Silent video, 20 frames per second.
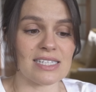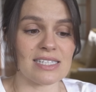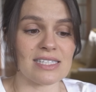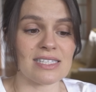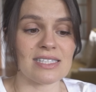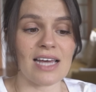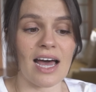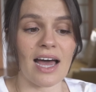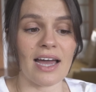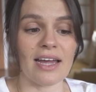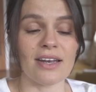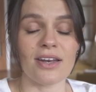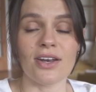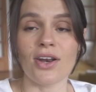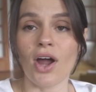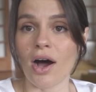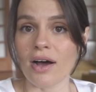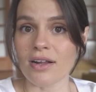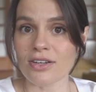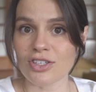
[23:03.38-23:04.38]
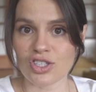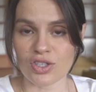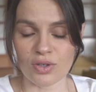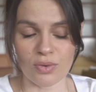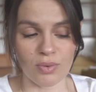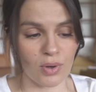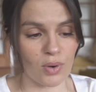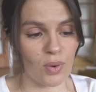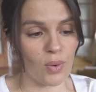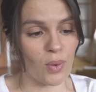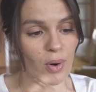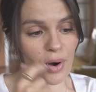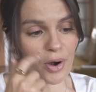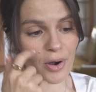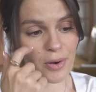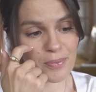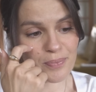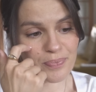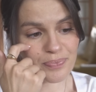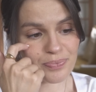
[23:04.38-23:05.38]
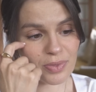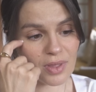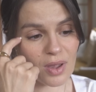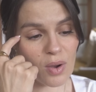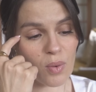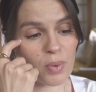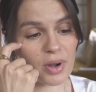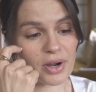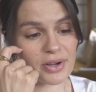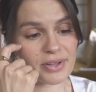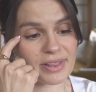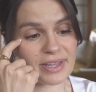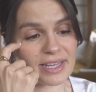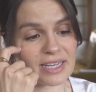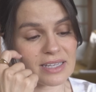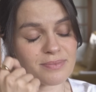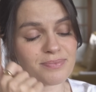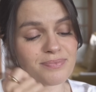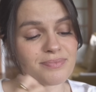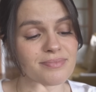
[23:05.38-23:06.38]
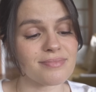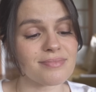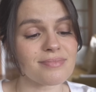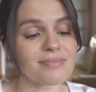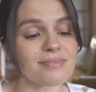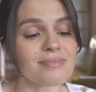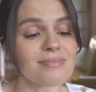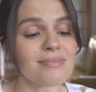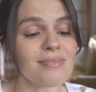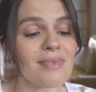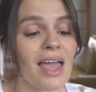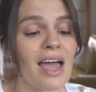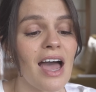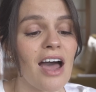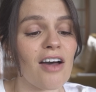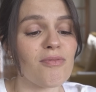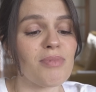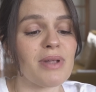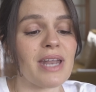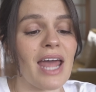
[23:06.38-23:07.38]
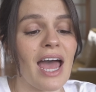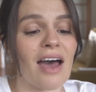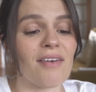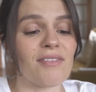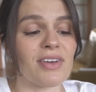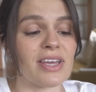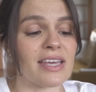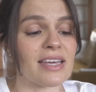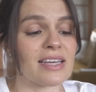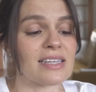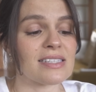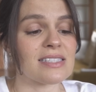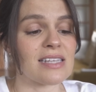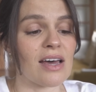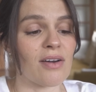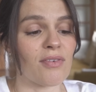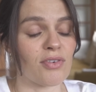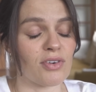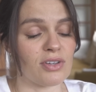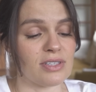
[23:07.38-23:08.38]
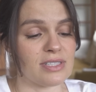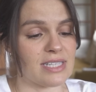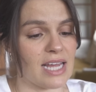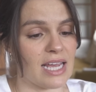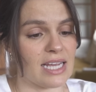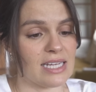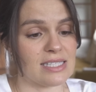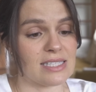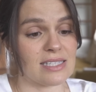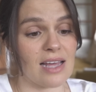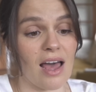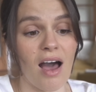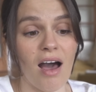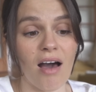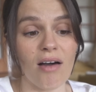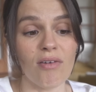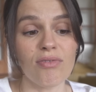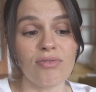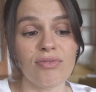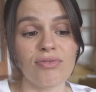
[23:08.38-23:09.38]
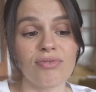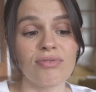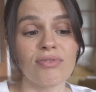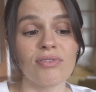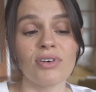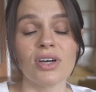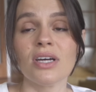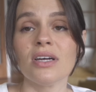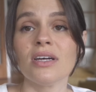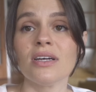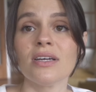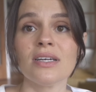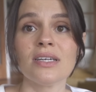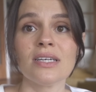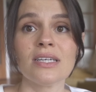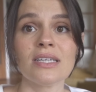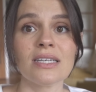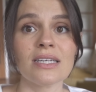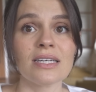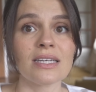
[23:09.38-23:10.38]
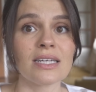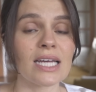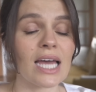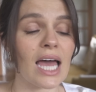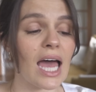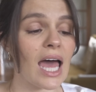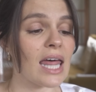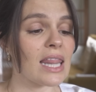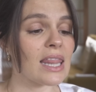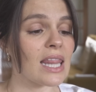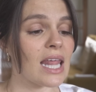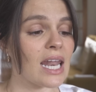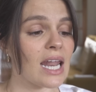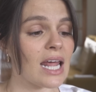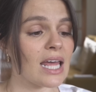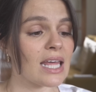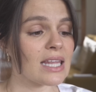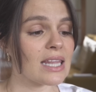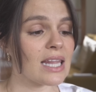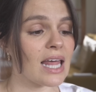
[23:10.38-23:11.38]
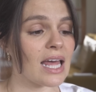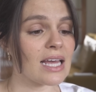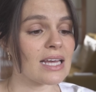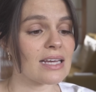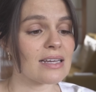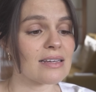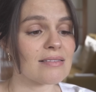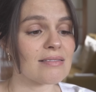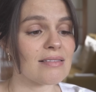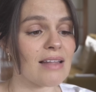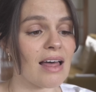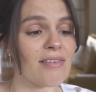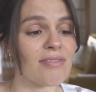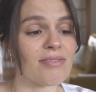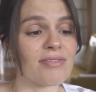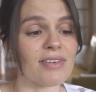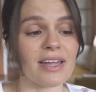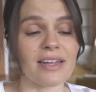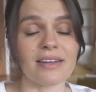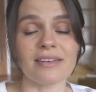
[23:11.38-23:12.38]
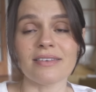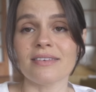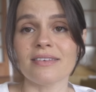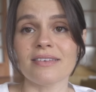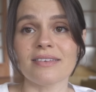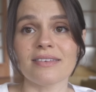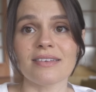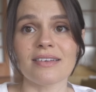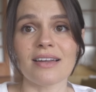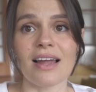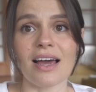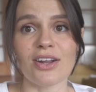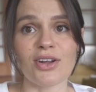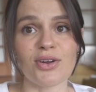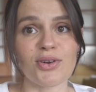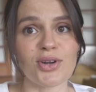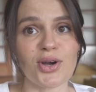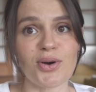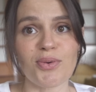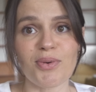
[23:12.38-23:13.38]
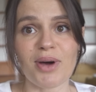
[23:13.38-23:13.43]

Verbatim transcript: decide not to record. Weirdly, have been having several days of and then I like left it. I don't know